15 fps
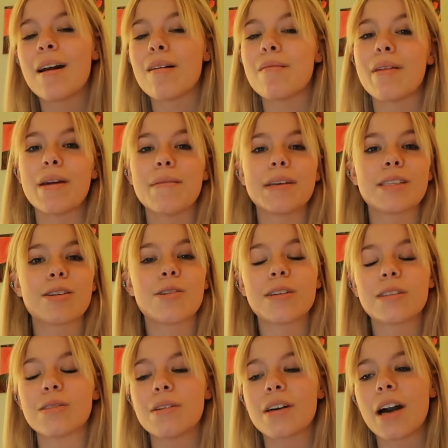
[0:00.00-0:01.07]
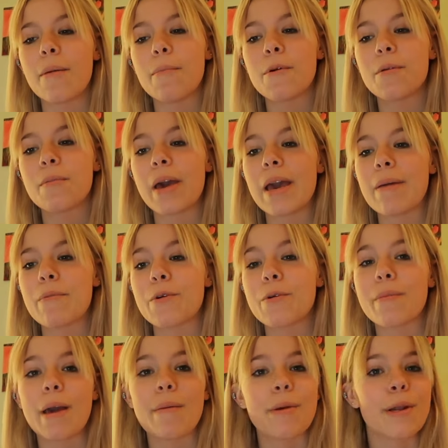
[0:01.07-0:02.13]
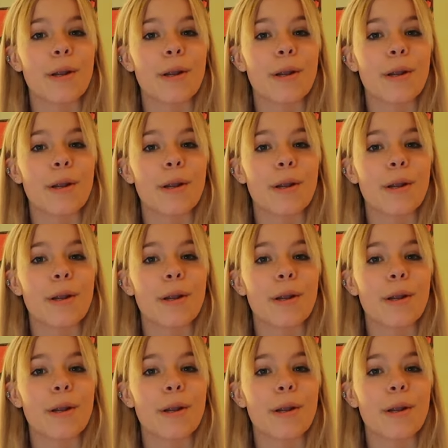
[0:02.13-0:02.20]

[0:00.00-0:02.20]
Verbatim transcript: maybe talk to a couple of people, maybe